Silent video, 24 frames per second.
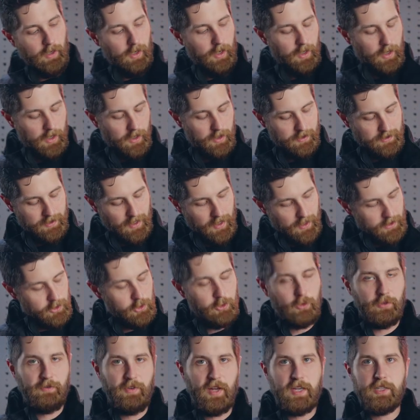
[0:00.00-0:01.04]
uh,
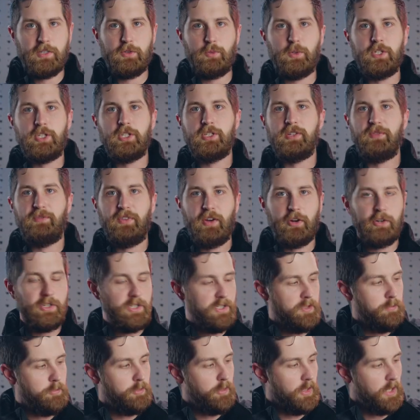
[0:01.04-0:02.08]
tactical vest, which is a very
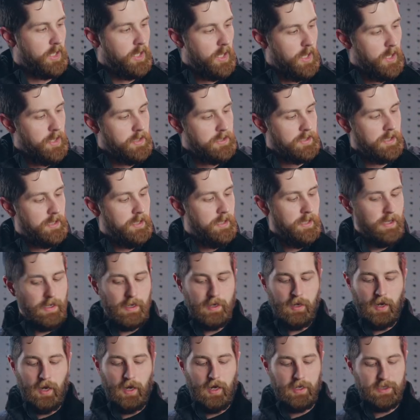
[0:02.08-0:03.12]
similar cut.
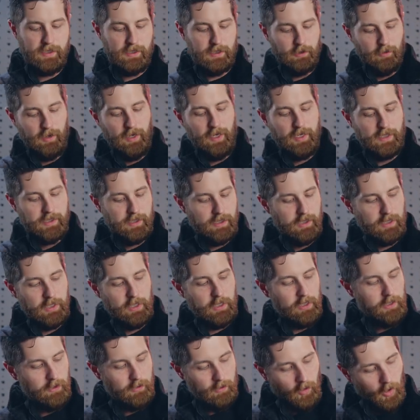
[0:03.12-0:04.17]
Uh, still has
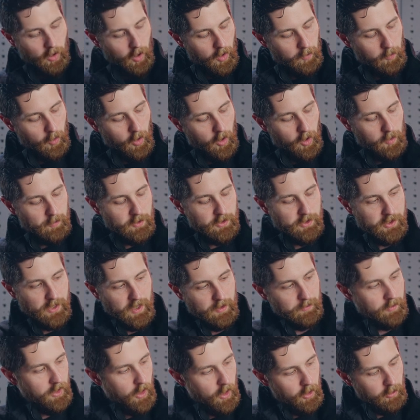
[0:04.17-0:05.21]
the arm armor,
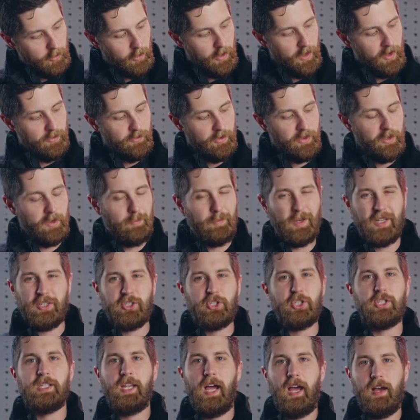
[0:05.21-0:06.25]
same color and everything, but
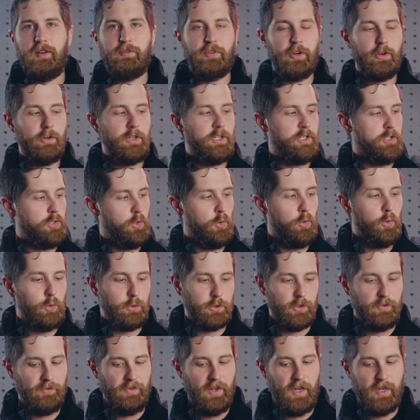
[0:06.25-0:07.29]
it's just heavier and it's an
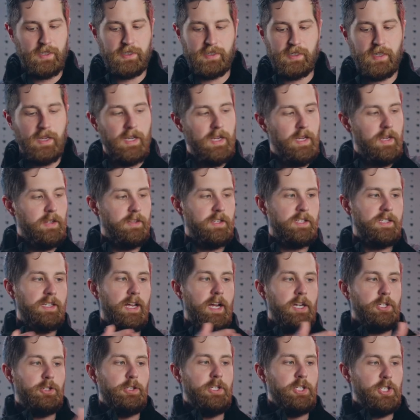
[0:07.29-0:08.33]
older vest. This is
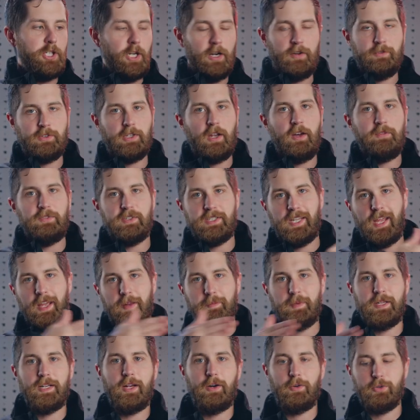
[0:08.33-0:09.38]
actually a sheriff's office
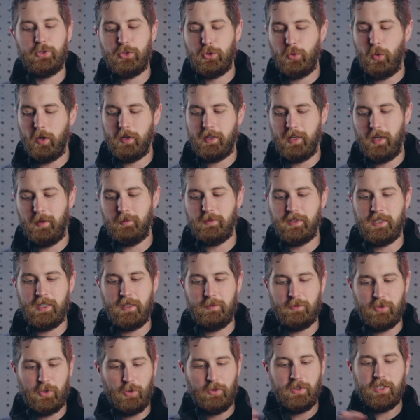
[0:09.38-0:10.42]
hand-me-down to our T E M S
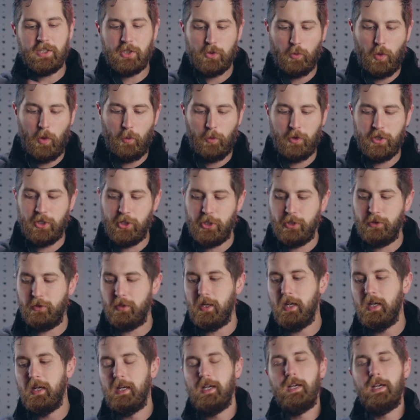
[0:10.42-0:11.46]
team. So this is what we're issued.